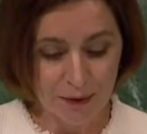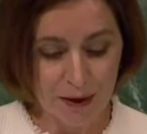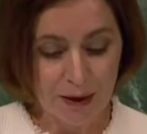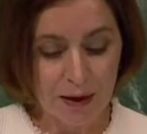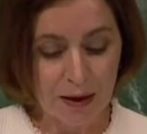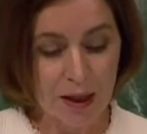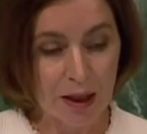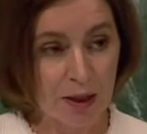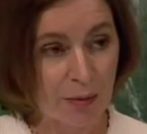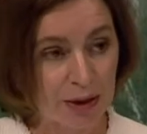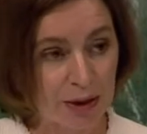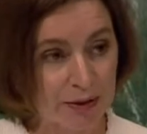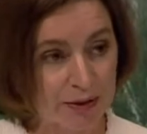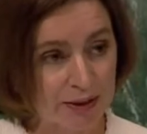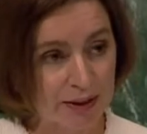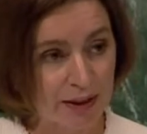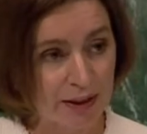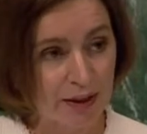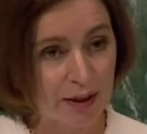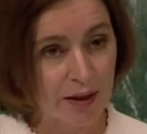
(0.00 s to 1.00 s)

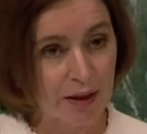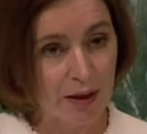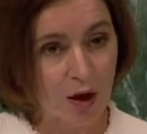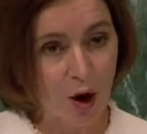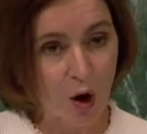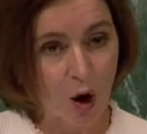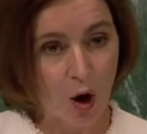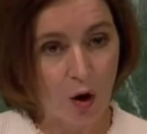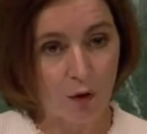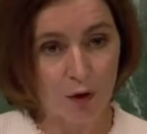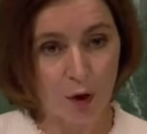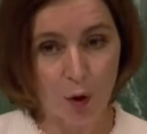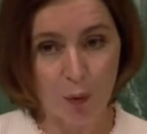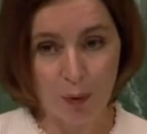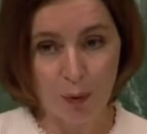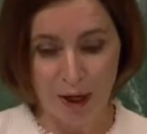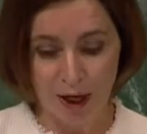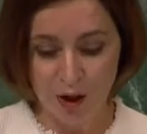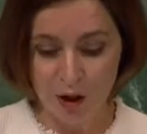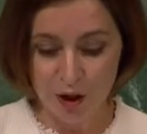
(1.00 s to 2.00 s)
liberty over
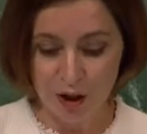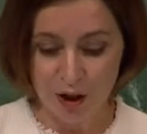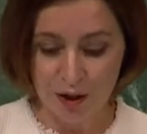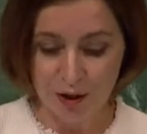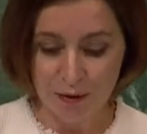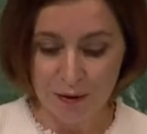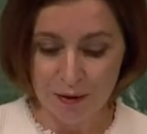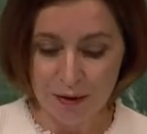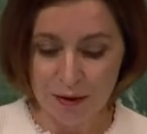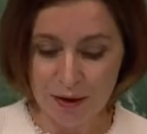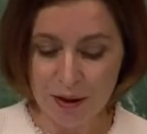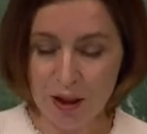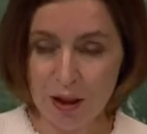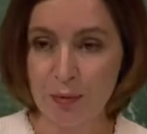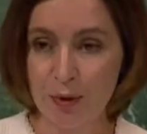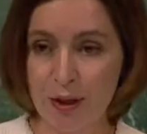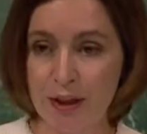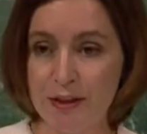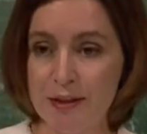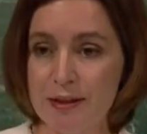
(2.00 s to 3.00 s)
oppression,
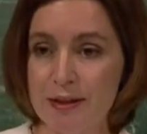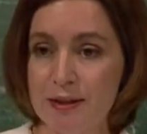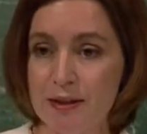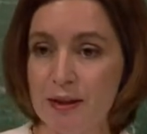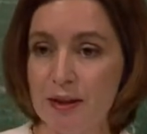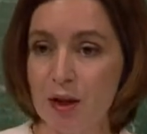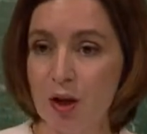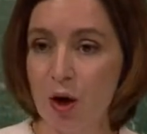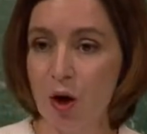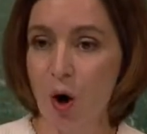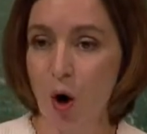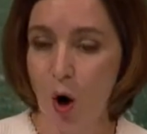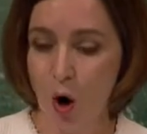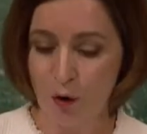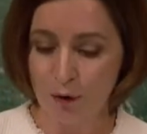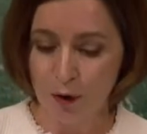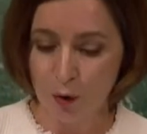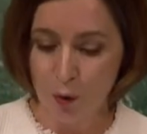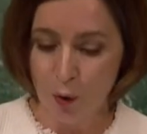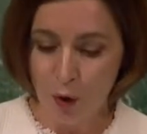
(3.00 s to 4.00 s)
peace
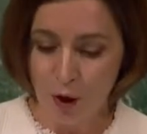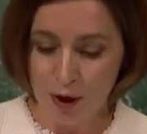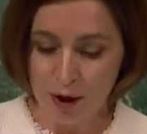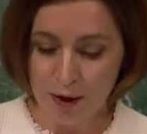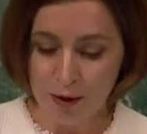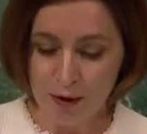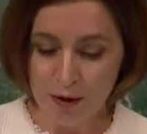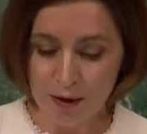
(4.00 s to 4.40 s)
over war,